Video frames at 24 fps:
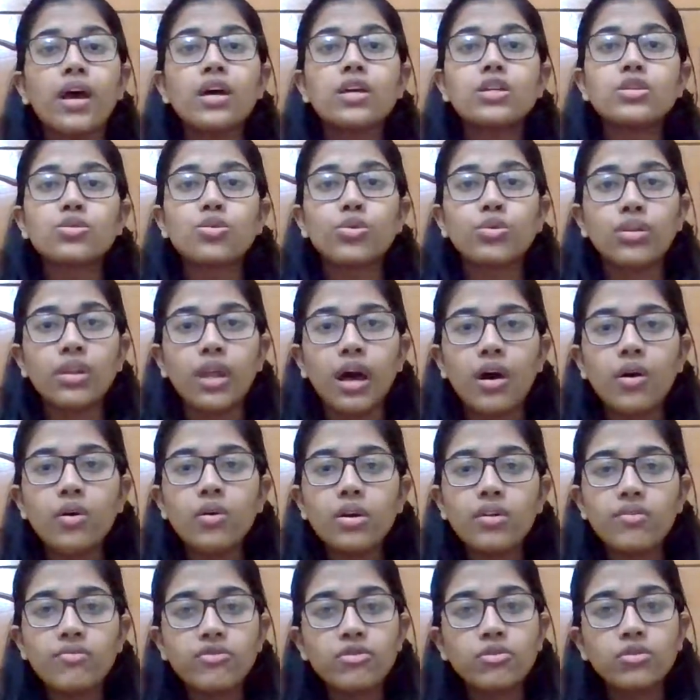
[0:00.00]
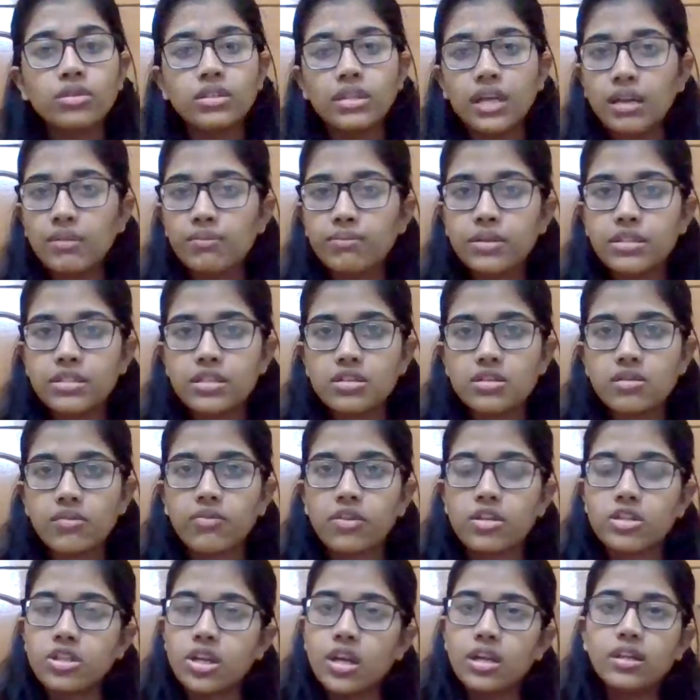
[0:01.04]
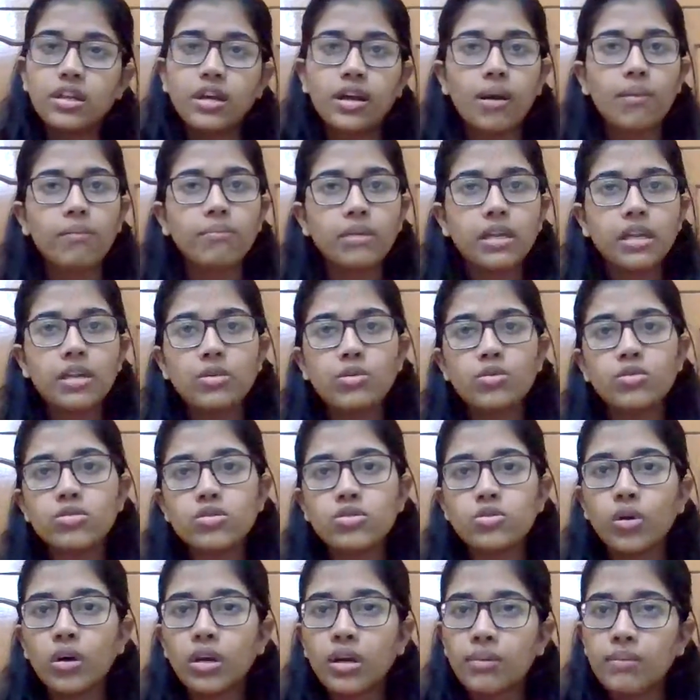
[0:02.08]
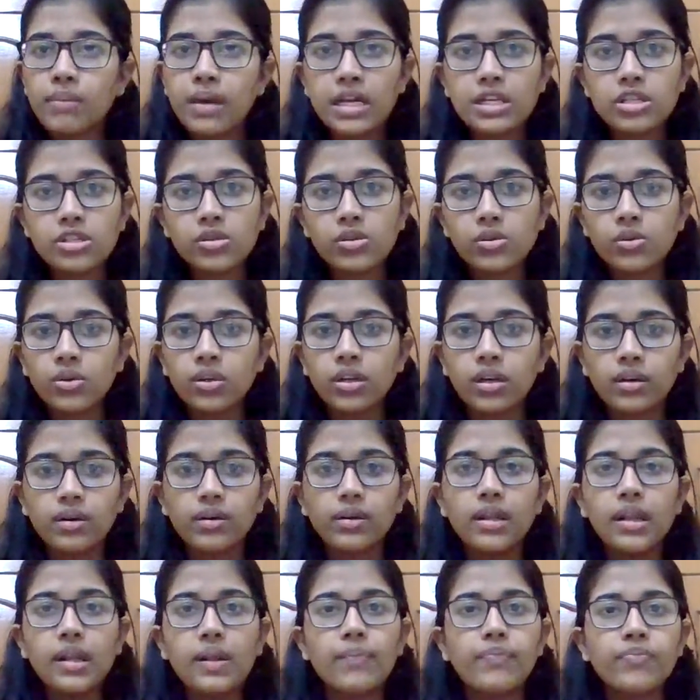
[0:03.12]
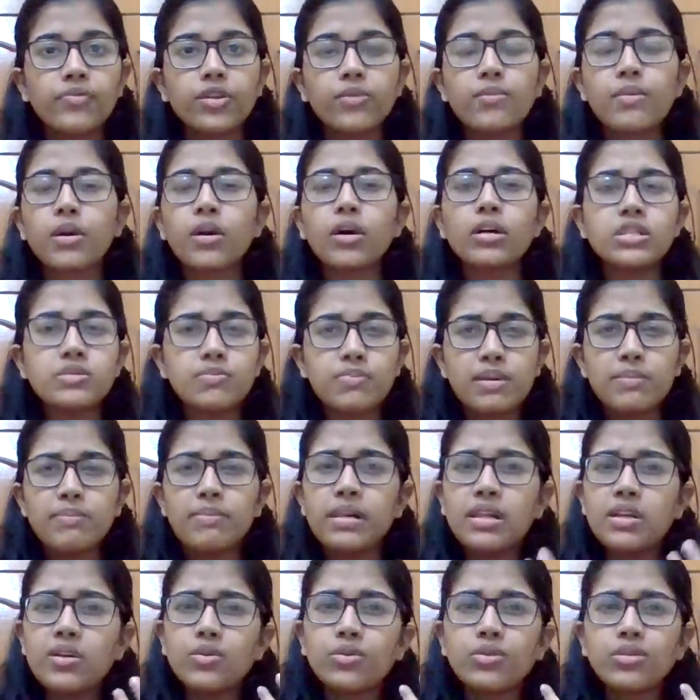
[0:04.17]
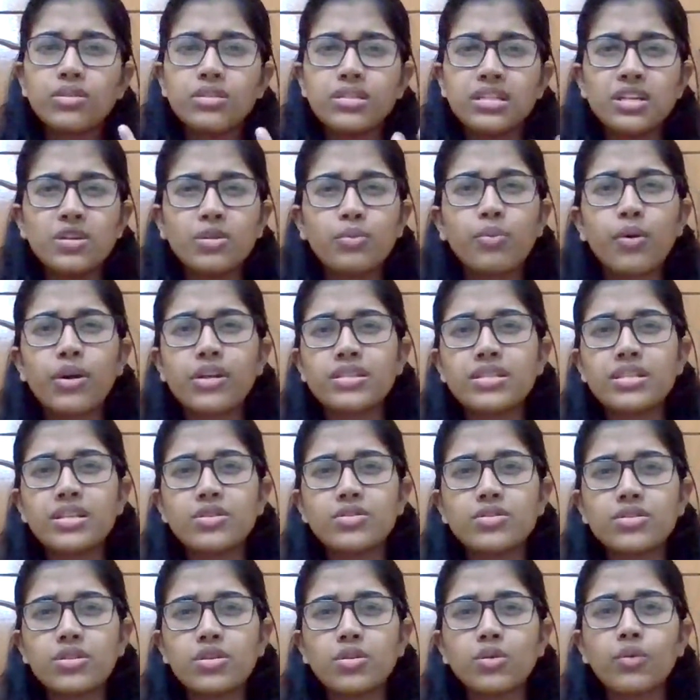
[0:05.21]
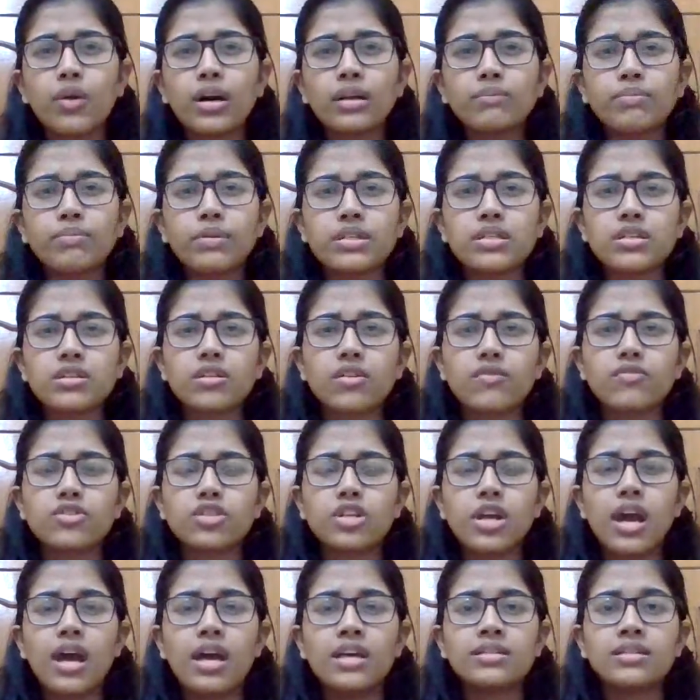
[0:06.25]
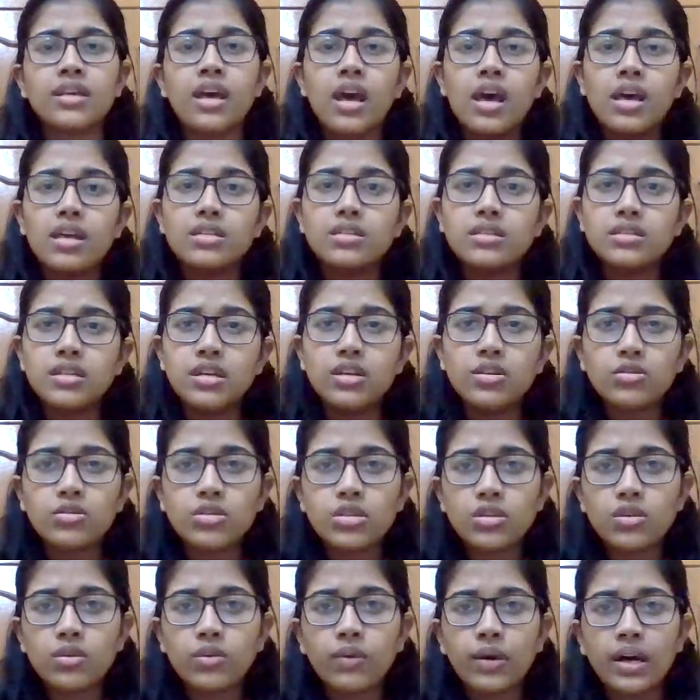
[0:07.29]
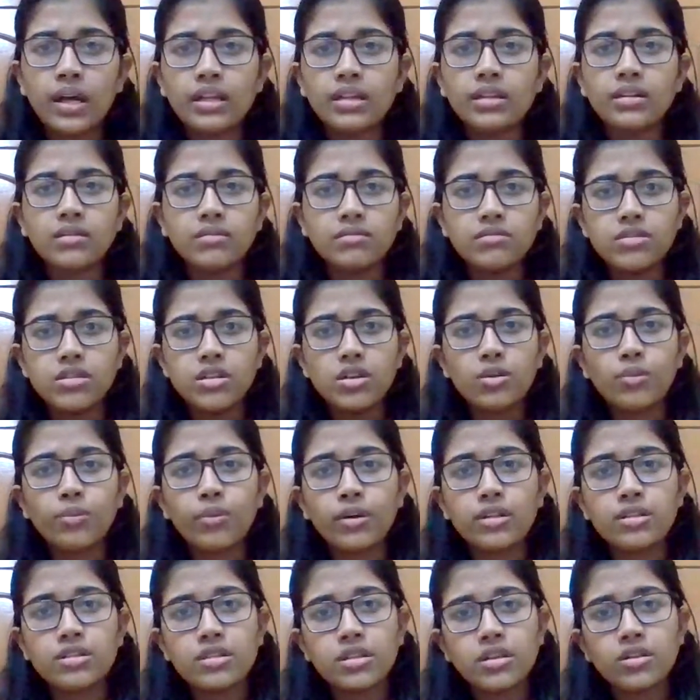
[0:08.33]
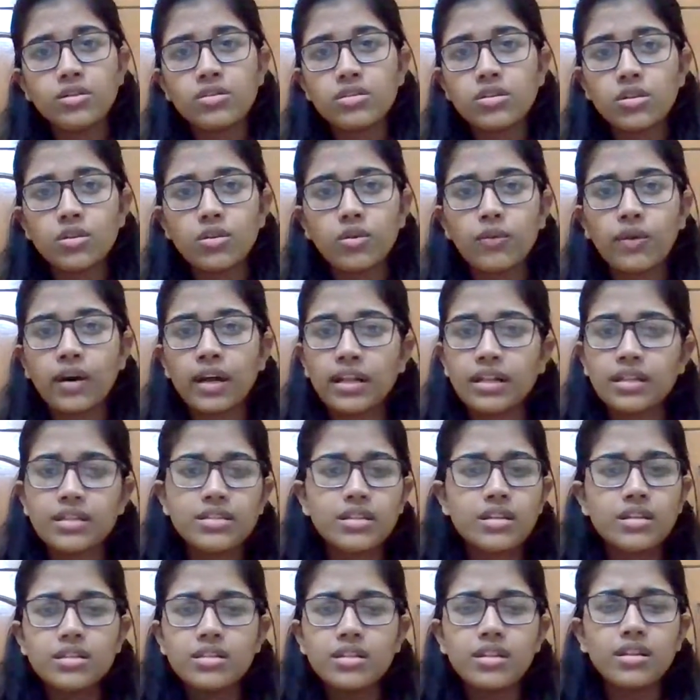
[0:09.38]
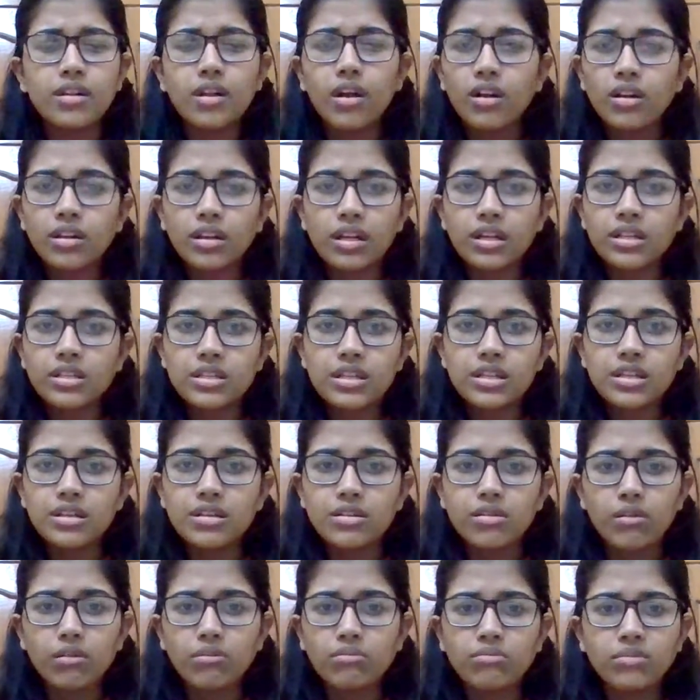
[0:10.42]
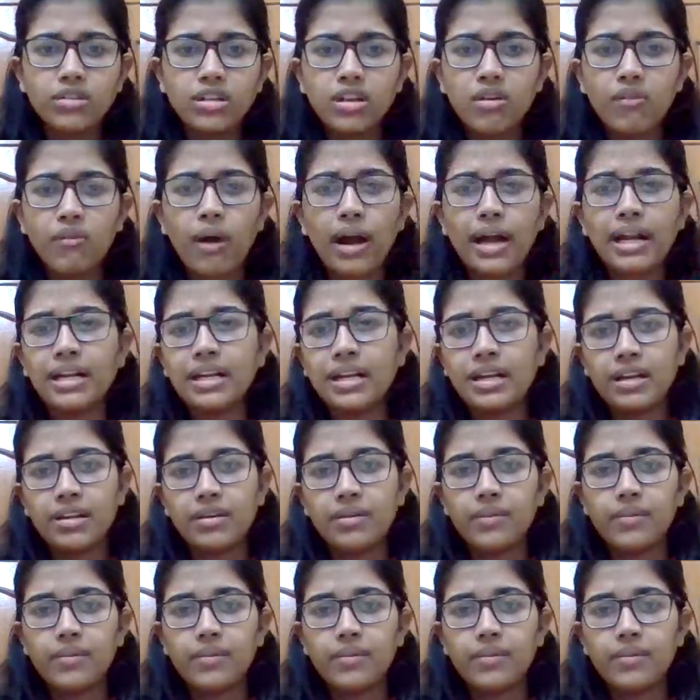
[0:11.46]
So now if you own 10% of the share, the company knows you are a major owner. Because people own 0.001% of shares, 0.001, it's a lot, it's divided.